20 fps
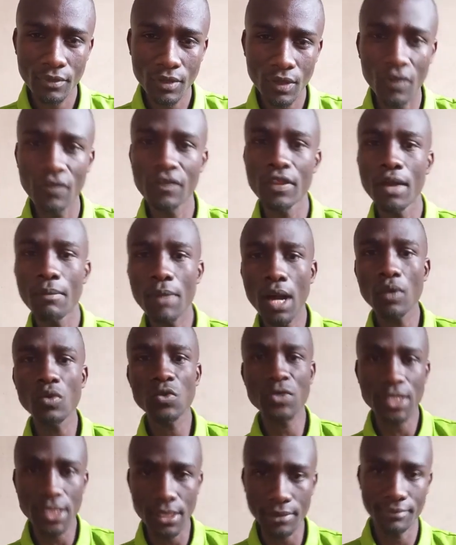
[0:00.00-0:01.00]
of the
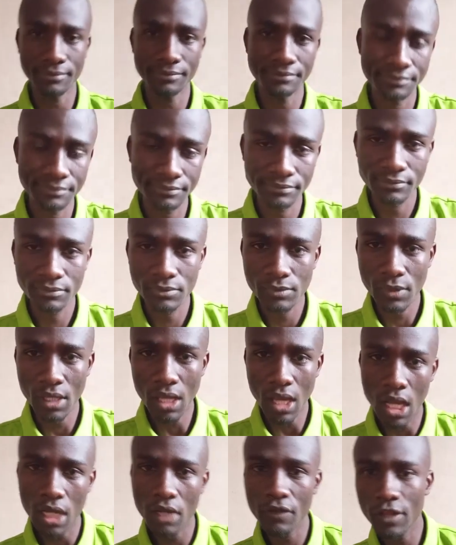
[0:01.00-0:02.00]
Abagusi
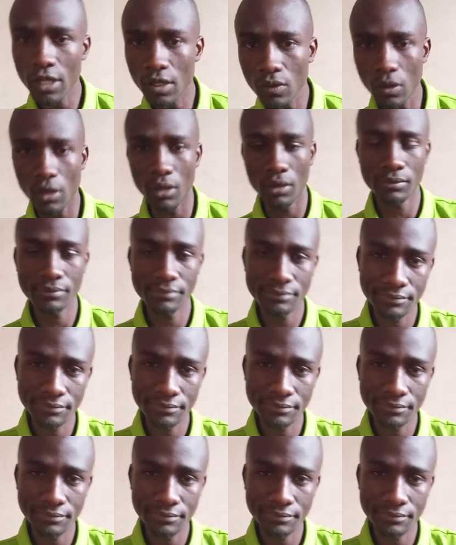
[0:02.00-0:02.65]
and the Luo